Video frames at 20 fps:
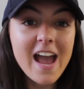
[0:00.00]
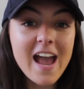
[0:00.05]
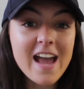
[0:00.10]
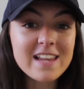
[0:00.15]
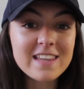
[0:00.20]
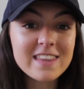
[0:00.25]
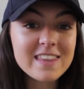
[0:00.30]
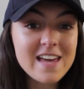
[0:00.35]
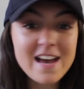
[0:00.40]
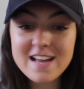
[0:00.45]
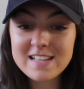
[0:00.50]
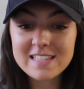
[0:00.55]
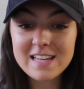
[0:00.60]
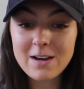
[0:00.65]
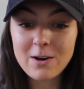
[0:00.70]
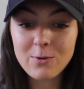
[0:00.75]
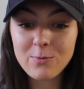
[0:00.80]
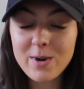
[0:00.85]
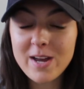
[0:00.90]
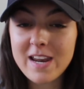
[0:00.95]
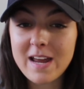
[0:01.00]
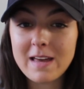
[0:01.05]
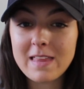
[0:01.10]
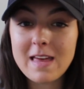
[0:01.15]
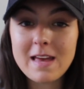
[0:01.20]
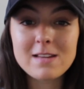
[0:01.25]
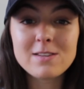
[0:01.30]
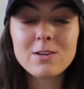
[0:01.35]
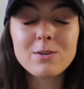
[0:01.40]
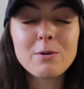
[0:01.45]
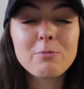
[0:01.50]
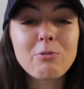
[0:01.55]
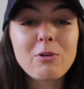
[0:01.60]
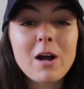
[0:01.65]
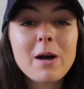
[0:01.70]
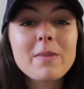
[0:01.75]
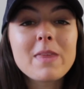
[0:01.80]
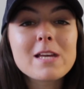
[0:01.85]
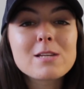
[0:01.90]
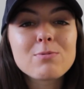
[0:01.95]
and that's how it went. And you know
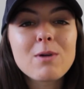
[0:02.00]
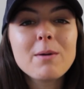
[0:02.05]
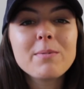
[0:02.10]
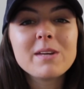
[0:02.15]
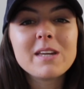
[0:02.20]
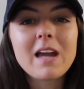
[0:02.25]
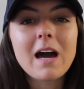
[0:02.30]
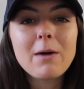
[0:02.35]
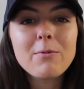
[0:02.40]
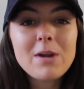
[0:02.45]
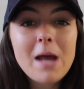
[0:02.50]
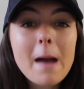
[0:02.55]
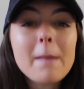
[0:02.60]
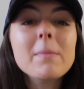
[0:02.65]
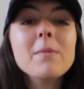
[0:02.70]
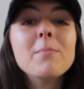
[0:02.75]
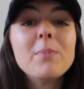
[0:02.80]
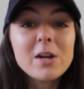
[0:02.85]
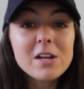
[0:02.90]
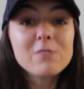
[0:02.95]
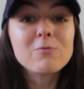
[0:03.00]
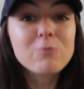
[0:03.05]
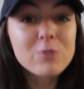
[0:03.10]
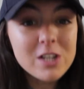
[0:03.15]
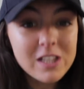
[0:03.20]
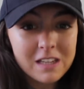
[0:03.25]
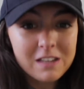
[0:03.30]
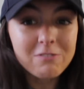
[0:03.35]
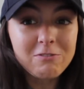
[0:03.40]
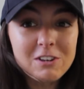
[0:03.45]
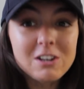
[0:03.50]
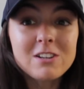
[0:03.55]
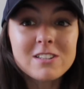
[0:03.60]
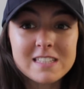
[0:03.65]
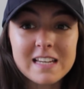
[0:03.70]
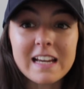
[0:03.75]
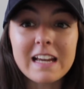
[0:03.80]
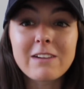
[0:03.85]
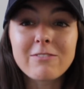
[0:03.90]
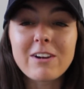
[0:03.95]
what? that's probably not what happened, but it really
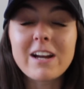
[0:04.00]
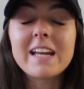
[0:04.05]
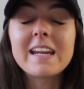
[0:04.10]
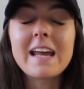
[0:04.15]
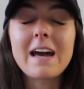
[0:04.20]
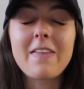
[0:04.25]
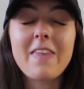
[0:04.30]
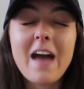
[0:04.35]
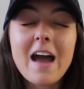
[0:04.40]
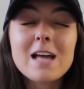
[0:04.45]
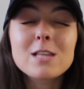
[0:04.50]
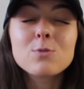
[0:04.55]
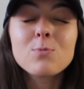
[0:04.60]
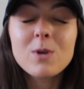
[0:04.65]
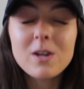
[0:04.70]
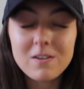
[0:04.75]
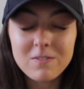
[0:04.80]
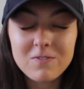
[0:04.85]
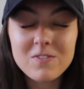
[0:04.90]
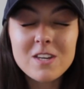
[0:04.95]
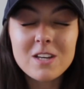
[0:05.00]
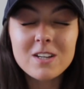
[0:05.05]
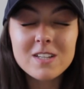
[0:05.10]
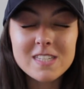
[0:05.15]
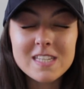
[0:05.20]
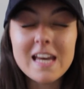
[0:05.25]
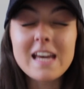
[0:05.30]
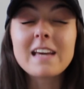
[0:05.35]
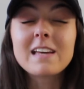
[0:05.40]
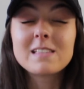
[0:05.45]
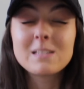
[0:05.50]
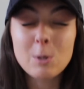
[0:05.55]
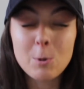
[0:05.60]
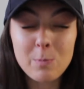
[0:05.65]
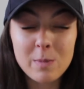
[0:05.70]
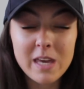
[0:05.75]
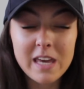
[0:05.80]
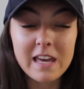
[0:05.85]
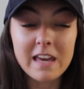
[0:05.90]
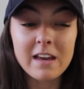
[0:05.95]
feels like it right now. That's what it feels like to
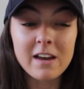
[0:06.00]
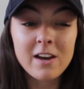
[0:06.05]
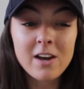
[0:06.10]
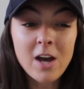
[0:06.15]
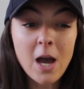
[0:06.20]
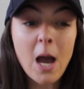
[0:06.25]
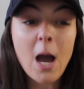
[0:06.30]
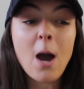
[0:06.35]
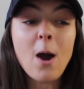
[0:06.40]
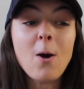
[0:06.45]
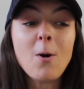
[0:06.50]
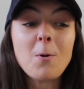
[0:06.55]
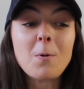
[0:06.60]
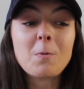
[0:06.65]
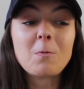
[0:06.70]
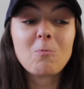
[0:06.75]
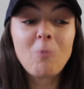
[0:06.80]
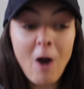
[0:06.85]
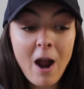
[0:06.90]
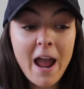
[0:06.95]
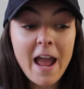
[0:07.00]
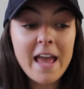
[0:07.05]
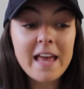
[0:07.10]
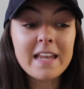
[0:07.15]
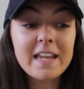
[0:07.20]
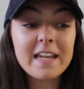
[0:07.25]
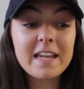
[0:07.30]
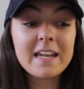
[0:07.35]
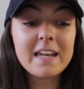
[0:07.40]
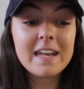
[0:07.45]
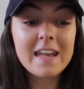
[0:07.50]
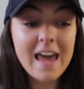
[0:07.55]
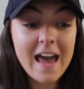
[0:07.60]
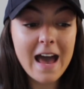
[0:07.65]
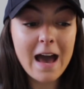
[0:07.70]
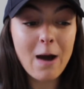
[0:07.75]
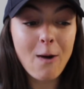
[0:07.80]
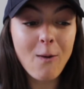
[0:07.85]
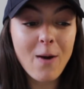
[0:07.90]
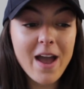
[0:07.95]
me right
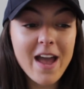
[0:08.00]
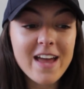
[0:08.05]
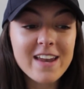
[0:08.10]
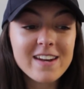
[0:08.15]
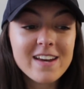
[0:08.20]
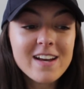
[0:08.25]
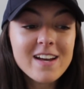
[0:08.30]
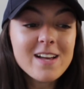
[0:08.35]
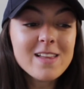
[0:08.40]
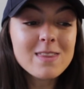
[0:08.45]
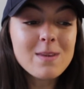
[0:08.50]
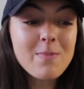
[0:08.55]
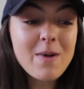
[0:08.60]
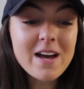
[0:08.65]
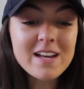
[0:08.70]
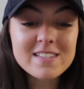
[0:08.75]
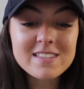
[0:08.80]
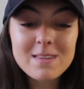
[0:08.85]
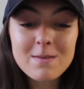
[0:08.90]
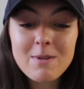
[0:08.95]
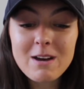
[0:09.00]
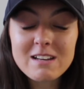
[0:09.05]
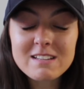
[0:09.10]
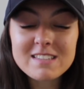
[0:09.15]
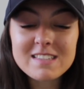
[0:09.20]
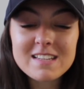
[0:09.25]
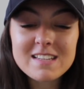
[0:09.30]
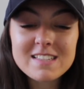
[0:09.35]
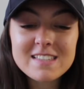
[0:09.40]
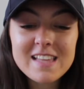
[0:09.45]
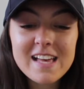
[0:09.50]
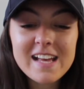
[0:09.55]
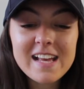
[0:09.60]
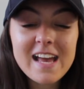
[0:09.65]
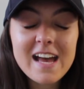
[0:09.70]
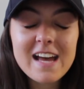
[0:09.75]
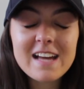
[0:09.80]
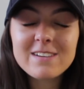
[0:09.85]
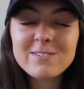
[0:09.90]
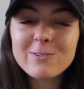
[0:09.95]
now. And the best, the best is they
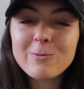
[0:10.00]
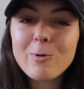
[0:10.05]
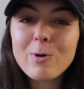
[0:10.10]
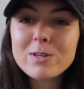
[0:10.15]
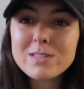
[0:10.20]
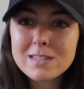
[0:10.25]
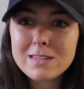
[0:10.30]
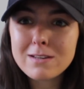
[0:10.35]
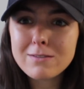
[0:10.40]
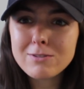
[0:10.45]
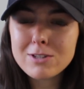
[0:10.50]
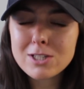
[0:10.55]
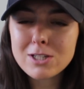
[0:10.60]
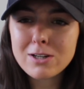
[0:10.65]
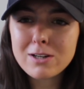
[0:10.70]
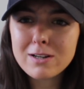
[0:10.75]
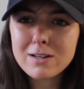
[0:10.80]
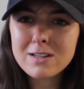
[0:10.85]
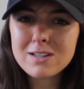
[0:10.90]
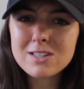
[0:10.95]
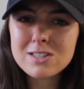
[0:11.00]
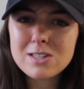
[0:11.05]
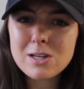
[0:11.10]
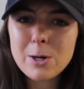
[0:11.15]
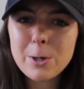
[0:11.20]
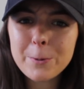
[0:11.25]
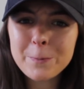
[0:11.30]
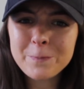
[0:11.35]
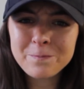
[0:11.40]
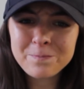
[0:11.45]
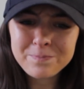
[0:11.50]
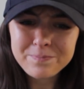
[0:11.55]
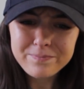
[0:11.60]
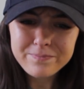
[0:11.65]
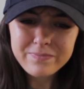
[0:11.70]
get what's the return? So